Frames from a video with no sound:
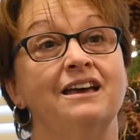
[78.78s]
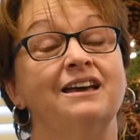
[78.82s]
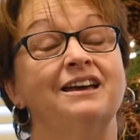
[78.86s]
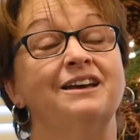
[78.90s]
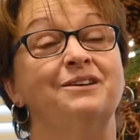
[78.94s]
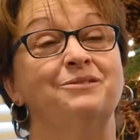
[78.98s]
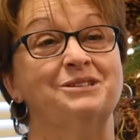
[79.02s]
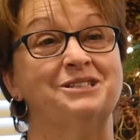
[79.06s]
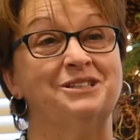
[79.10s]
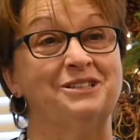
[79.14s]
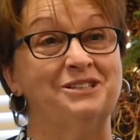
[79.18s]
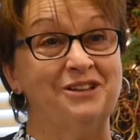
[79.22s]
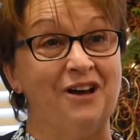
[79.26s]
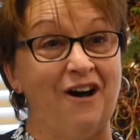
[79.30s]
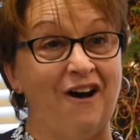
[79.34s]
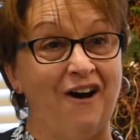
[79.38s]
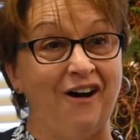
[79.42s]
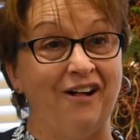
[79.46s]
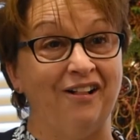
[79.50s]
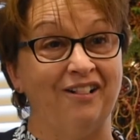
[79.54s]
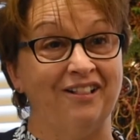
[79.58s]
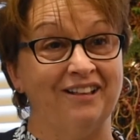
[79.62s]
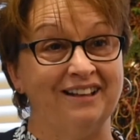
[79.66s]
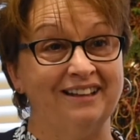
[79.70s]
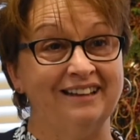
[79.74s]
it was a
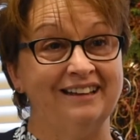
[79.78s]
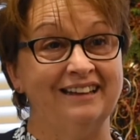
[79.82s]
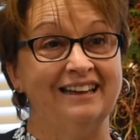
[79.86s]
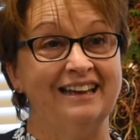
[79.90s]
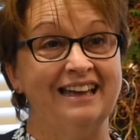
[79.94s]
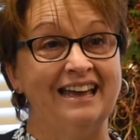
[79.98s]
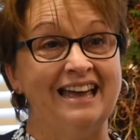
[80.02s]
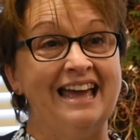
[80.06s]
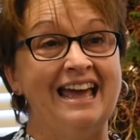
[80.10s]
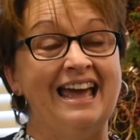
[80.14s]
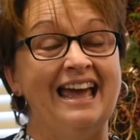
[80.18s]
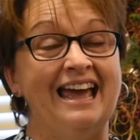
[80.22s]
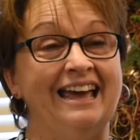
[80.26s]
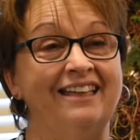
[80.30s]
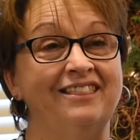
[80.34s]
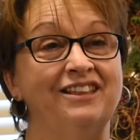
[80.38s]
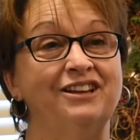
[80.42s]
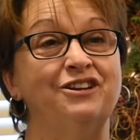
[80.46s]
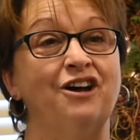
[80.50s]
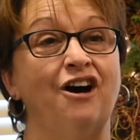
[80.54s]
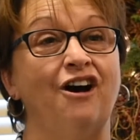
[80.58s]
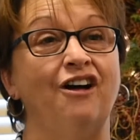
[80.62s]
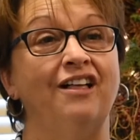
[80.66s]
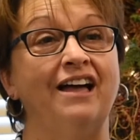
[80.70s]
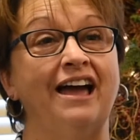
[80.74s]
doll and the
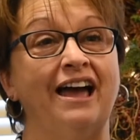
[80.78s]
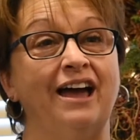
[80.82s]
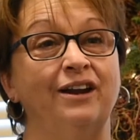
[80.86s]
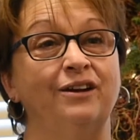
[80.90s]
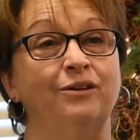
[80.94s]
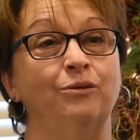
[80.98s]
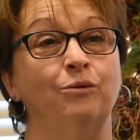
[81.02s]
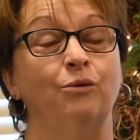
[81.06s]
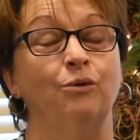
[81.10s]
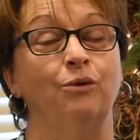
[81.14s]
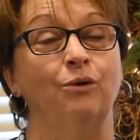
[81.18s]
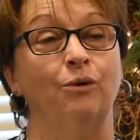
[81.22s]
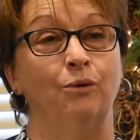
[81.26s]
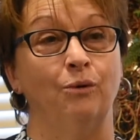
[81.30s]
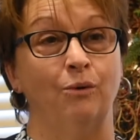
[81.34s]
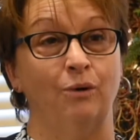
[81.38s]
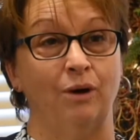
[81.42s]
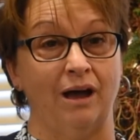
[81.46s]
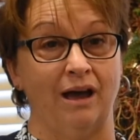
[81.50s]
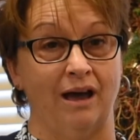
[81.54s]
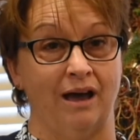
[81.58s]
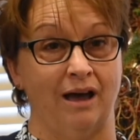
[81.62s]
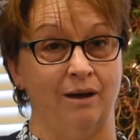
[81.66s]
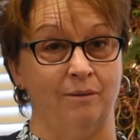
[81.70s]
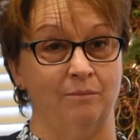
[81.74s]
doll had
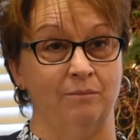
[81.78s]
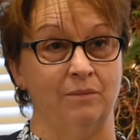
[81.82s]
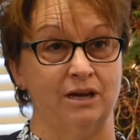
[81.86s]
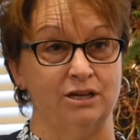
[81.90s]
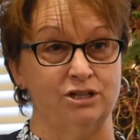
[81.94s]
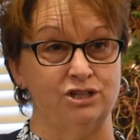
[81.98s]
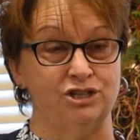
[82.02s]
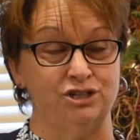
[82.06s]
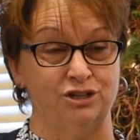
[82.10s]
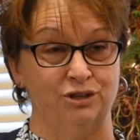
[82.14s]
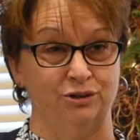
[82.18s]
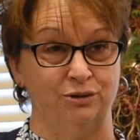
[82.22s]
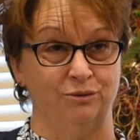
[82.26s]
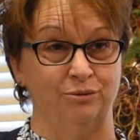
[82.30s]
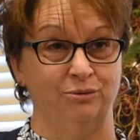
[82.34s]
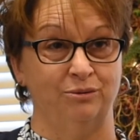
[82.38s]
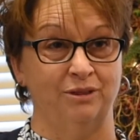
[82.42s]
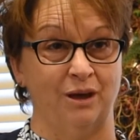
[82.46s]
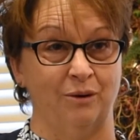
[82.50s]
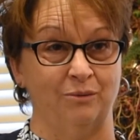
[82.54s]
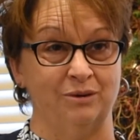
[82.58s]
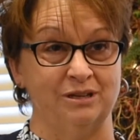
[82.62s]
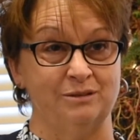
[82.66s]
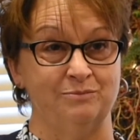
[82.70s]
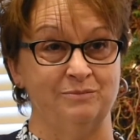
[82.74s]
um, a shoe
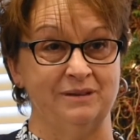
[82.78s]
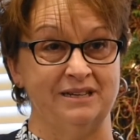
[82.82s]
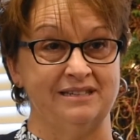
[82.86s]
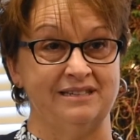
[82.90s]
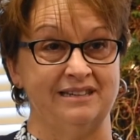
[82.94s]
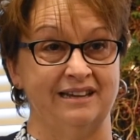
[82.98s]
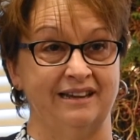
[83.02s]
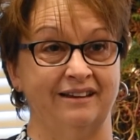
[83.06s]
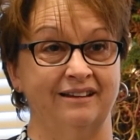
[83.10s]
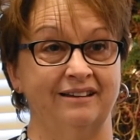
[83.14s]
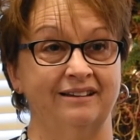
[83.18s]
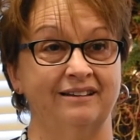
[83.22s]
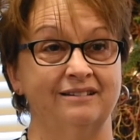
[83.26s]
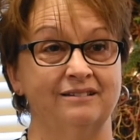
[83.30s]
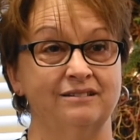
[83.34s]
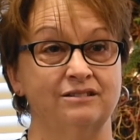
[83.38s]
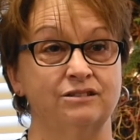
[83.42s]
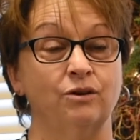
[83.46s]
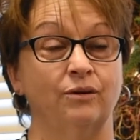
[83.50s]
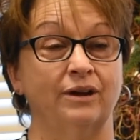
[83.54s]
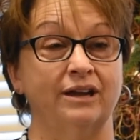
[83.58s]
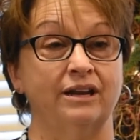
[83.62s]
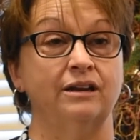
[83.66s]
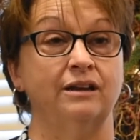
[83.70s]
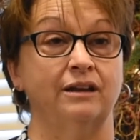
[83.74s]
that was missing
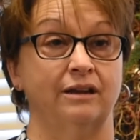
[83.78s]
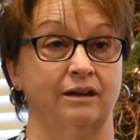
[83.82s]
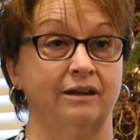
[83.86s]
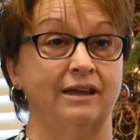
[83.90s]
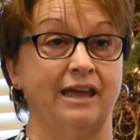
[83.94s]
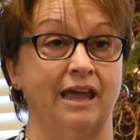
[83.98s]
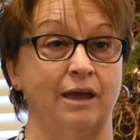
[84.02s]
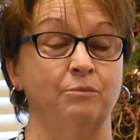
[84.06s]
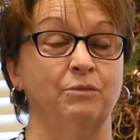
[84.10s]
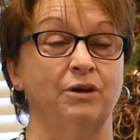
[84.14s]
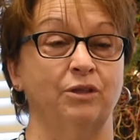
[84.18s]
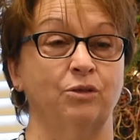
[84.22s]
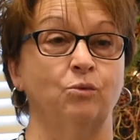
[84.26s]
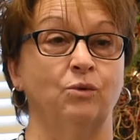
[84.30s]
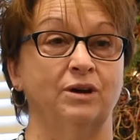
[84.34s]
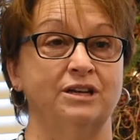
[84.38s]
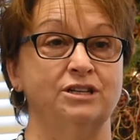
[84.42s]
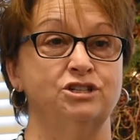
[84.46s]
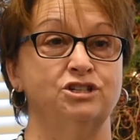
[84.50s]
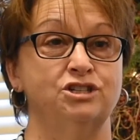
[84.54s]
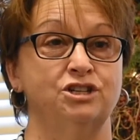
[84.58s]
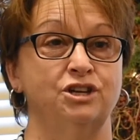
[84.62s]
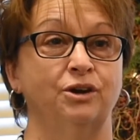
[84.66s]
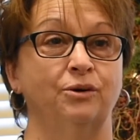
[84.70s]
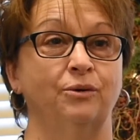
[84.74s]
so it came with one
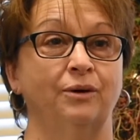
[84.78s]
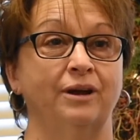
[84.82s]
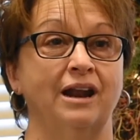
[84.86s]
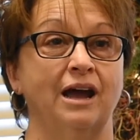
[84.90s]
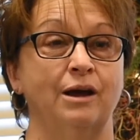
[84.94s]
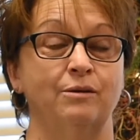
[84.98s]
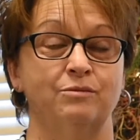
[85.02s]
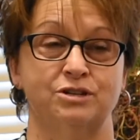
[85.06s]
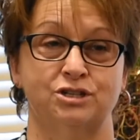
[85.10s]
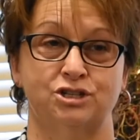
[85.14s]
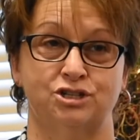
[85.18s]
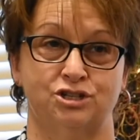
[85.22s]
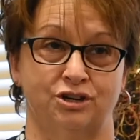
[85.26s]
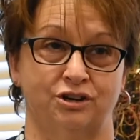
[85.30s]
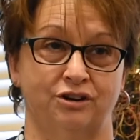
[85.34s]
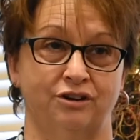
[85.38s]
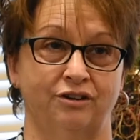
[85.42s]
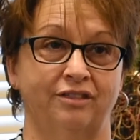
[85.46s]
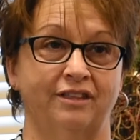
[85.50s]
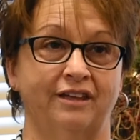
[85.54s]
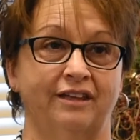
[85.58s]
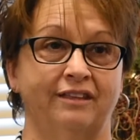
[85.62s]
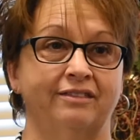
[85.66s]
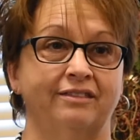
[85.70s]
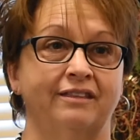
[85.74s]
shoe and i was sure
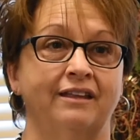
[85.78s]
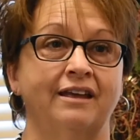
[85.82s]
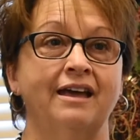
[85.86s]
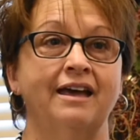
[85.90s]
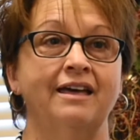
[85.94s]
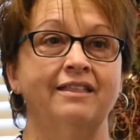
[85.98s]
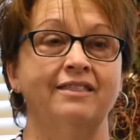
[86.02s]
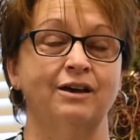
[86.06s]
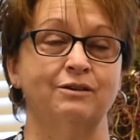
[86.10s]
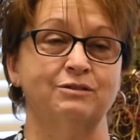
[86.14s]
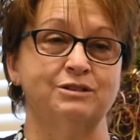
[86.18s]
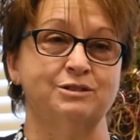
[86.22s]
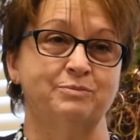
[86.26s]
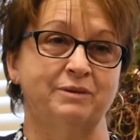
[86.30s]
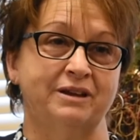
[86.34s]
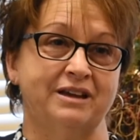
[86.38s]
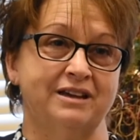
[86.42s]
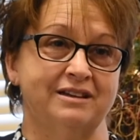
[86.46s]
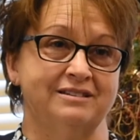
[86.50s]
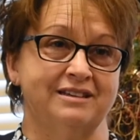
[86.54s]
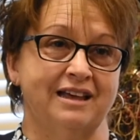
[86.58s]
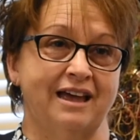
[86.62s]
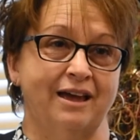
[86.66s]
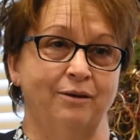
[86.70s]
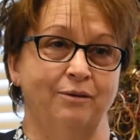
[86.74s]
that that was
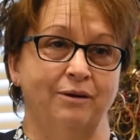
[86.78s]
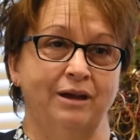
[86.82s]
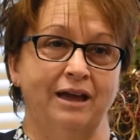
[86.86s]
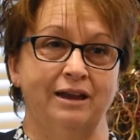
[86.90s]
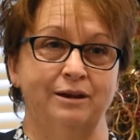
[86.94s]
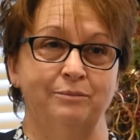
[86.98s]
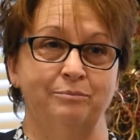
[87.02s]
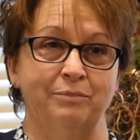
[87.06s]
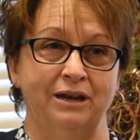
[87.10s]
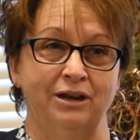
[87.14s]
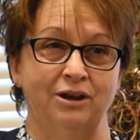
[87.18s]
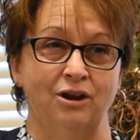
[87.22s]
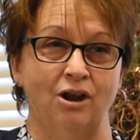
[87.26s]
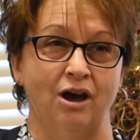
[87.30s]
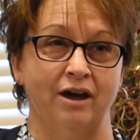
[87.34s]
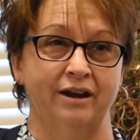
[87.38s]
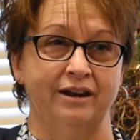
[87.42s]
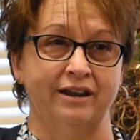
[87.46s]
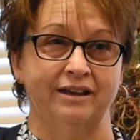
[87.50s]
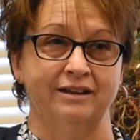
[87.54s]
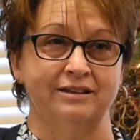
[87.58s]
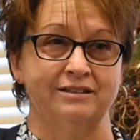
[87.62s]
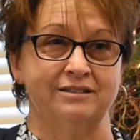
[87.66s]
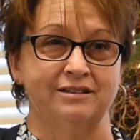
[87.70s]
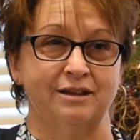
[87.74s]
because I had been
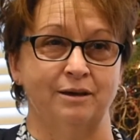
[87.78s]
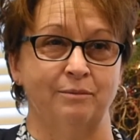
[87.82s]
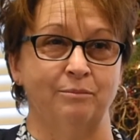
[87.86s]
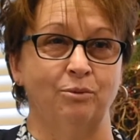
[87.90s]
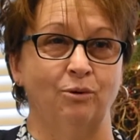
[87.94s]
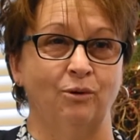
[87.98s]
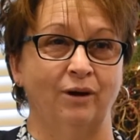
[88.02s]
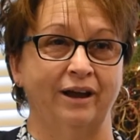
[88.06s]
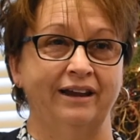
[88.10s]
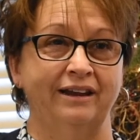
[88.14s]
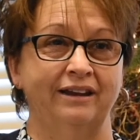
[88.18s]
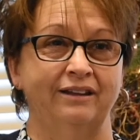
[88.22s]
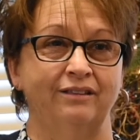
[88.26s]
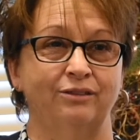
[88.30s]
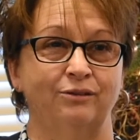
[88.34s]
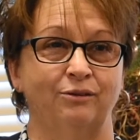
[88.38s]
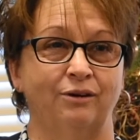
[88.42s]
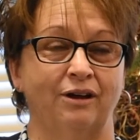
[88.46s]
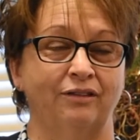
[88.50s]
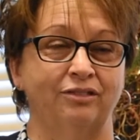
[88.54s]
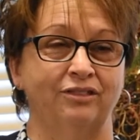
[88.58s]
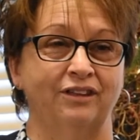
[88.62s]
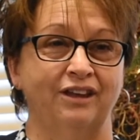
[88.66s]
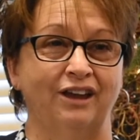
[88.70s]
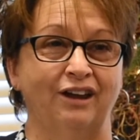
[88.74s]
naughty at some point
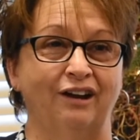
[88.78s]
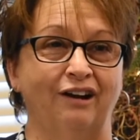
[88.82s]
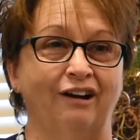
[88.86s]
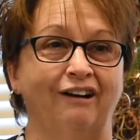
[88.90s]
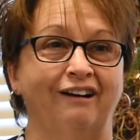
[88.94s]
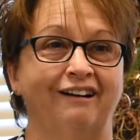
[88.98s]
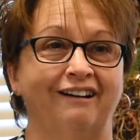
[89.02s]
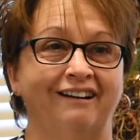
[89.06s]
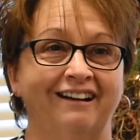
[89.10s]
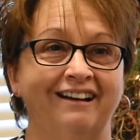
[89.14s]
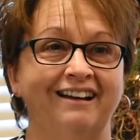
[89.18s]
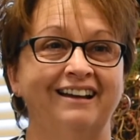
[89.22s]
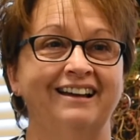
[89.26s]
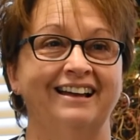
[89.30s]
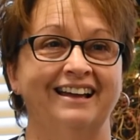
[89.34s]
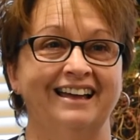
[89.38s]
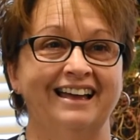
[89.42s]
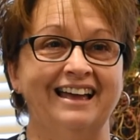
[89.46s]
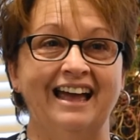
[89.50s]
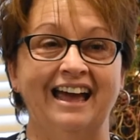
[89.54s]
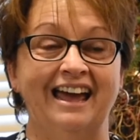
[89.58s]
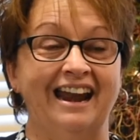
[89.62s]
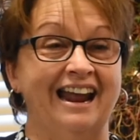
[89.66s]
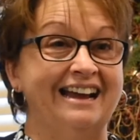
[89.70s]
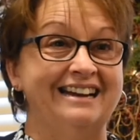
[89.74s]
throughout the year,
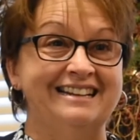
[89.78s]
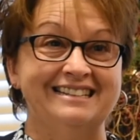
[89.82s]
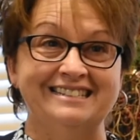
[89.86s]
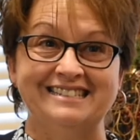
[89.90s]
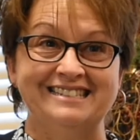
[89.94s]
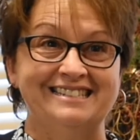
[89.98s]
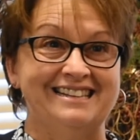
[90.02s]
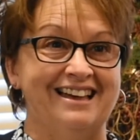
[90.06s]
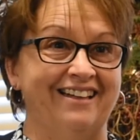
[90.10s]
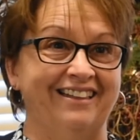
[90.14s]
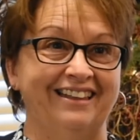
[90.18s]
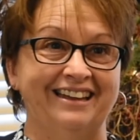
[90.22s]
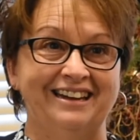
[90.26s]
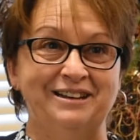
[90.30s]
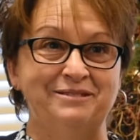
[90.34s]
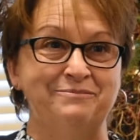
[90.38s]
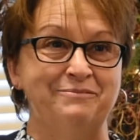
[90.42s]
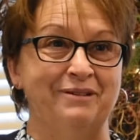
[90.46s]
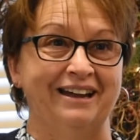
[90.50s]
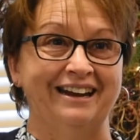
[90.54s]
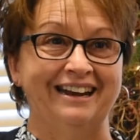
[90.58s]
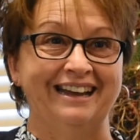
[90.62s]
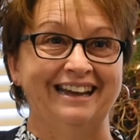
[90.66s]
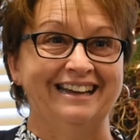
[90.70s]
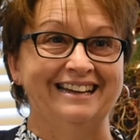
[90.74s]
and I didn't tell
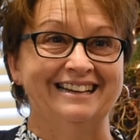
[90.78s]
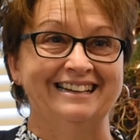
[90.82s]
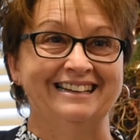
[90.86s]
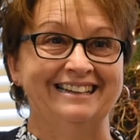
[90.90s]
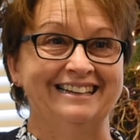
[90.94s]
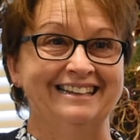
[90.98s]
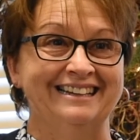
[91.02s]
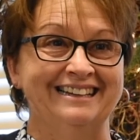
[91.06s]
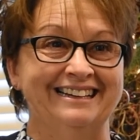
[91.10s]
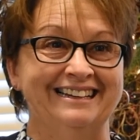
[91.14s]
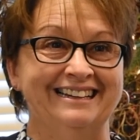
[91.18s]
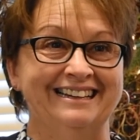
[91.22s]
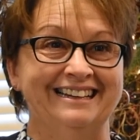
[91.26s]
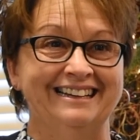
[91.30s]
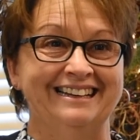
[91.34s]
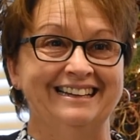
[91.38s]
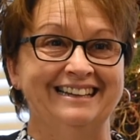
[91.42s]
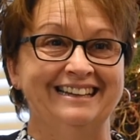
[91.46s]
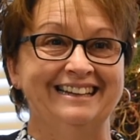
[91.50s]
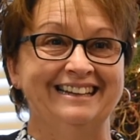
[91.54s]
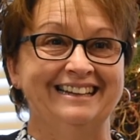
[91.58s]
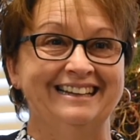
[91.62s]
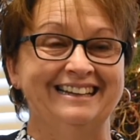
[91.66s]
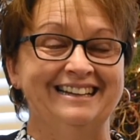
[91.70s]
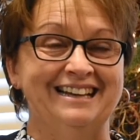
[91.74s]
anybody
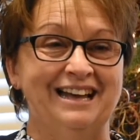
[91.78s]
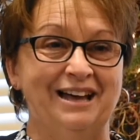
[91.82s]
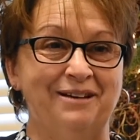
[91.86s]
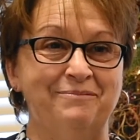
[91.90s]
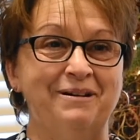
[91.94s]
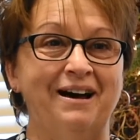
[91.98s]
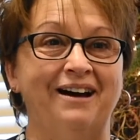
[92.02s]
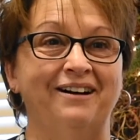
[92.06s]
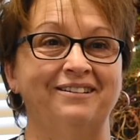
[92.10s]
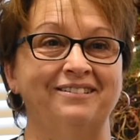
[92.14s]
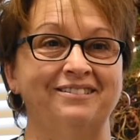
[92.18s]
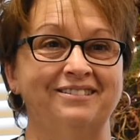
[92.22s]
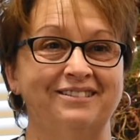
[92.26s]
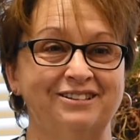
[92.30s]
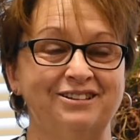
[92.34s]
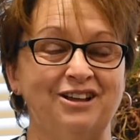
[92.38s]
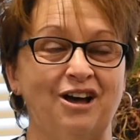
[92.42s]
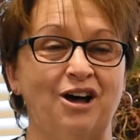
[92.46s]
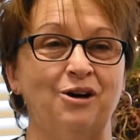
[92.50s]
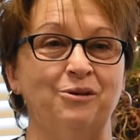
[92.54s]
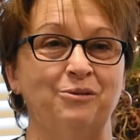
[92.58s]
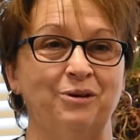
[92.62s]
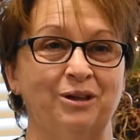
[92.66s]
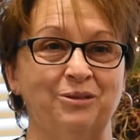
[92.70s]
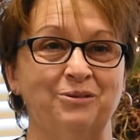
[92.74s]
about the
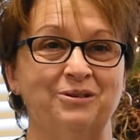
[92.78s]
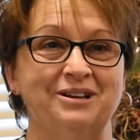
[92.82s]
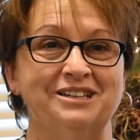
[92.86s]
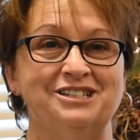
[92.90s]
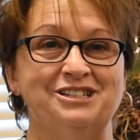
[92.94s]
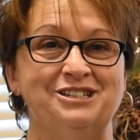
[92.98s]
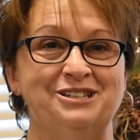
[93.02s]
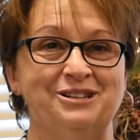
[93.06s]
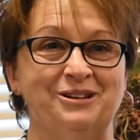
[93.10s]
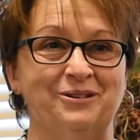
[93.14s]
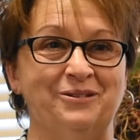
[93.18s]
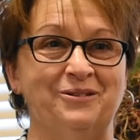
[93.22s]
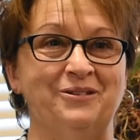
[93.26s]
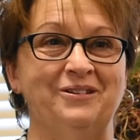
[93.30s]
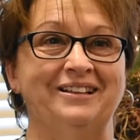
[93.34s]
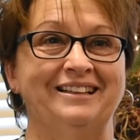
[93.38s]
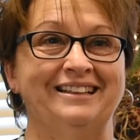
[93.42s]
doll with one shoe.